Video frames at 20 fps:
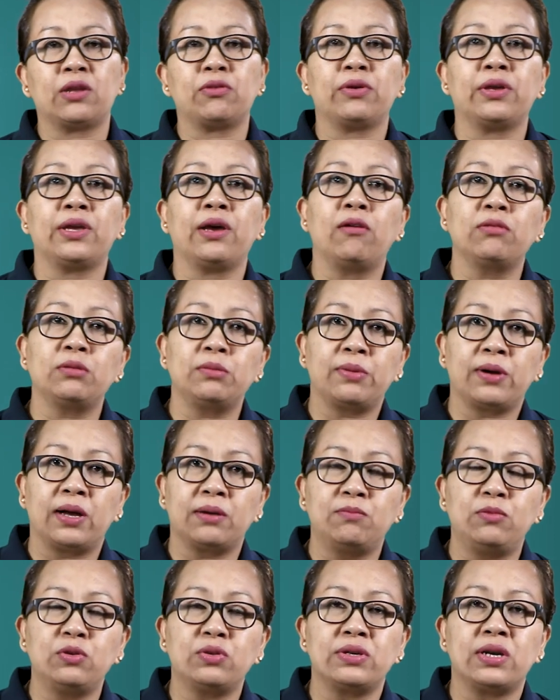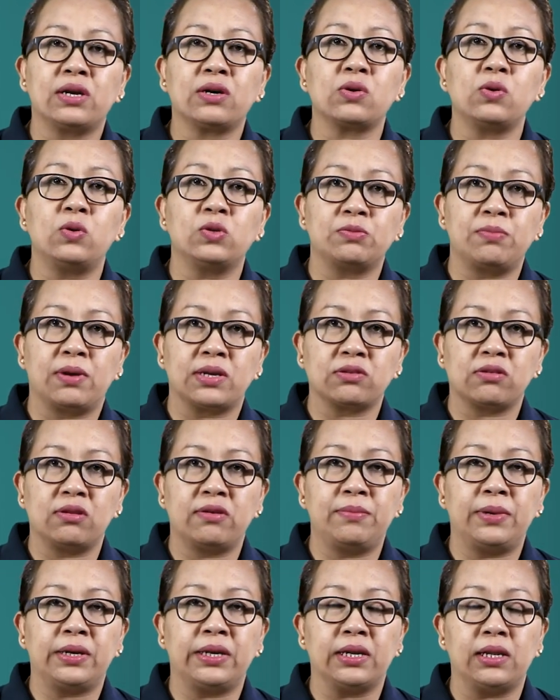ni du yaw bu kang bu da na close
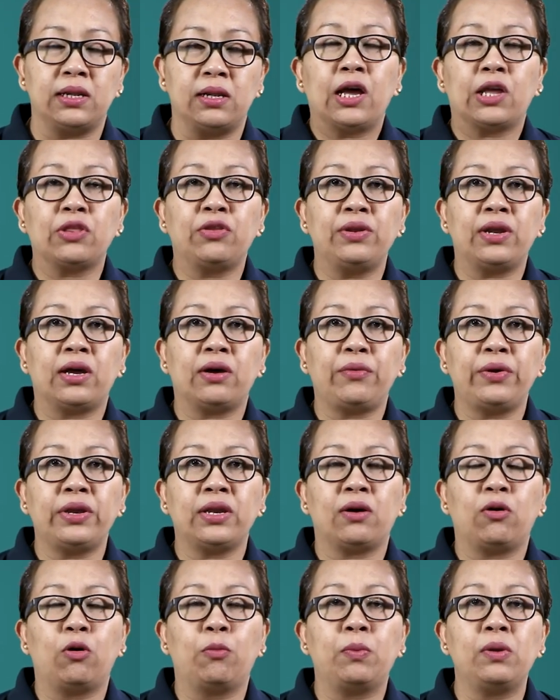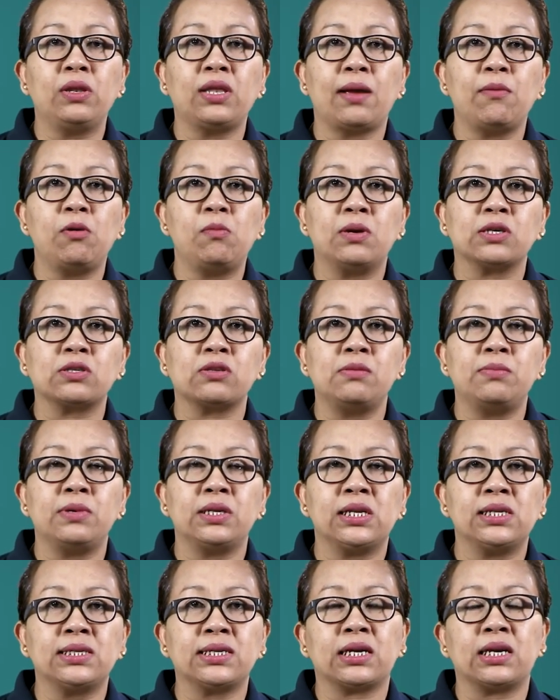vascular bundle adu na khoi na open type of vascular
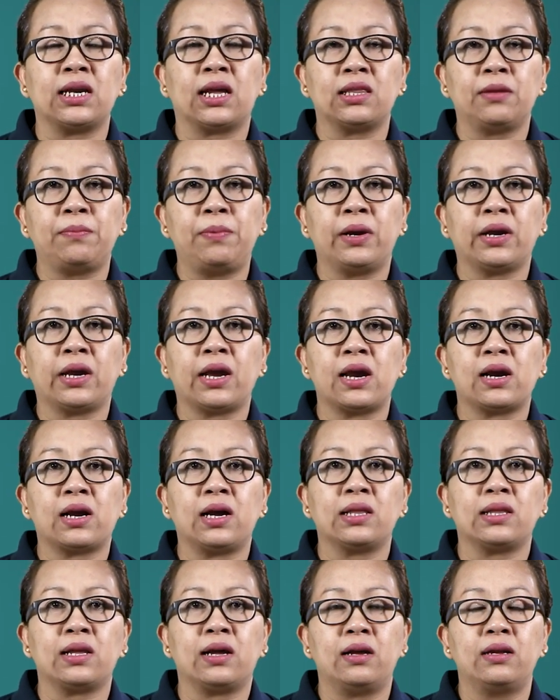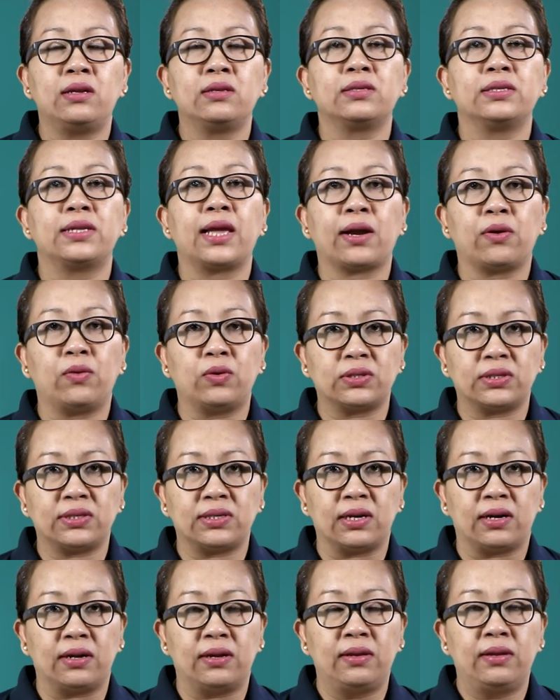bundle se kana da phang ha kan da
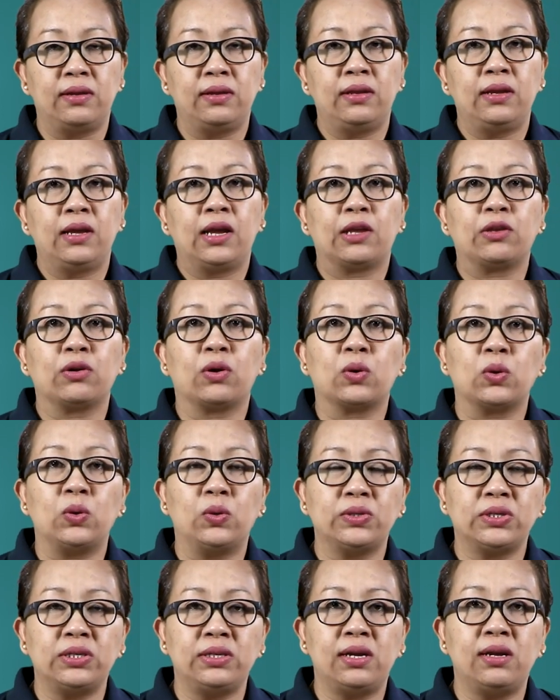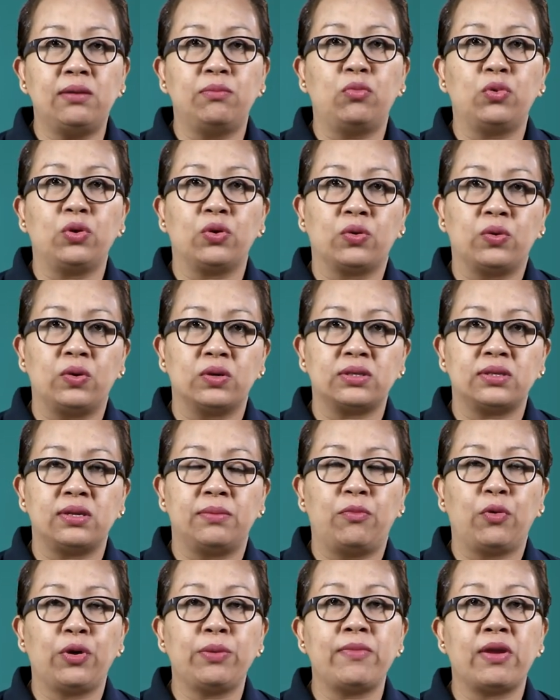dicots ta adu close na monocot
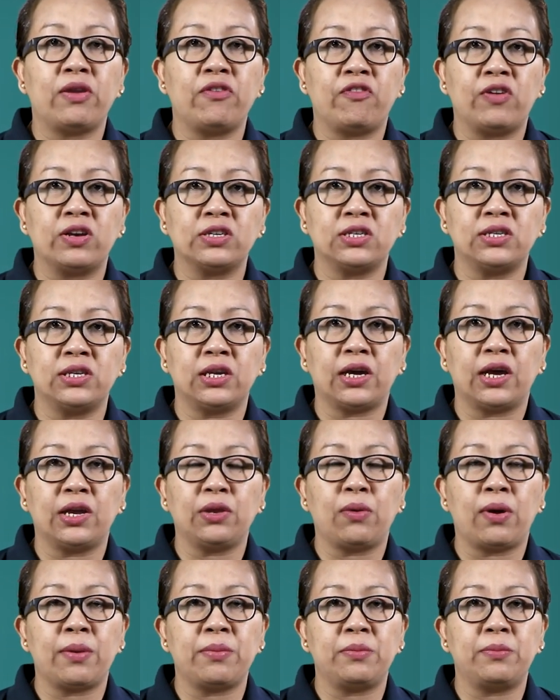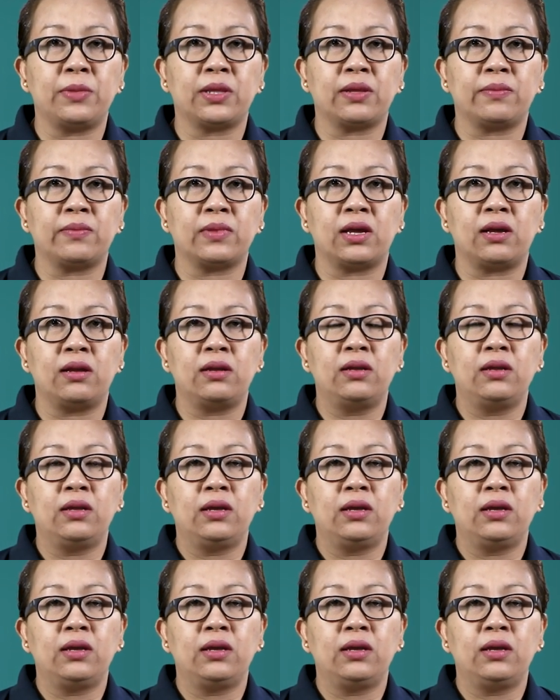ta moi main function de kai no have matam da